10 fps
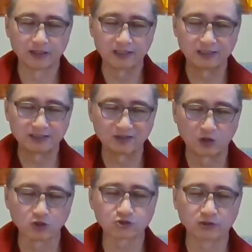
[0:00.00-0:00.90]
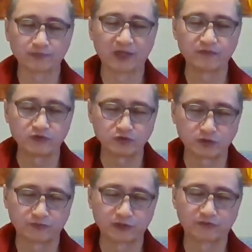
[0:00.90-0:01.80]
it is also
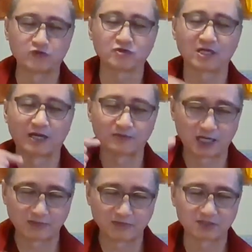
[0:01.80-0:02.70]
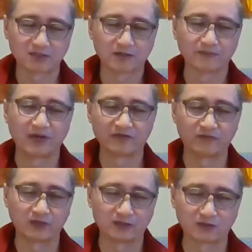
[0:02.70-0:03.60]
beneficial for the future lifetimes
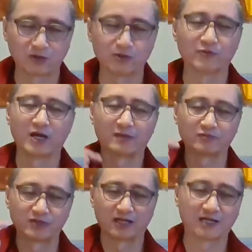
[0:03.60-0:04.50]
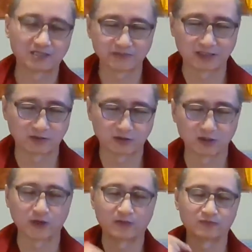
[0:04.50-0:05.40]
benefit, all the way up to enlightenment,
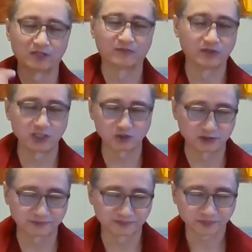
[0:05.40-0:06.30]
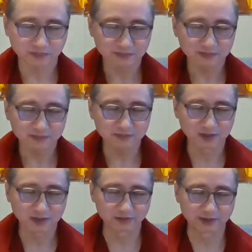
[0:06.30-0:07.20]
all the way up to liberation.
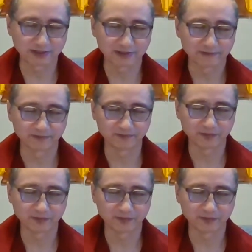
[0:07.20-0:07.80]
You see,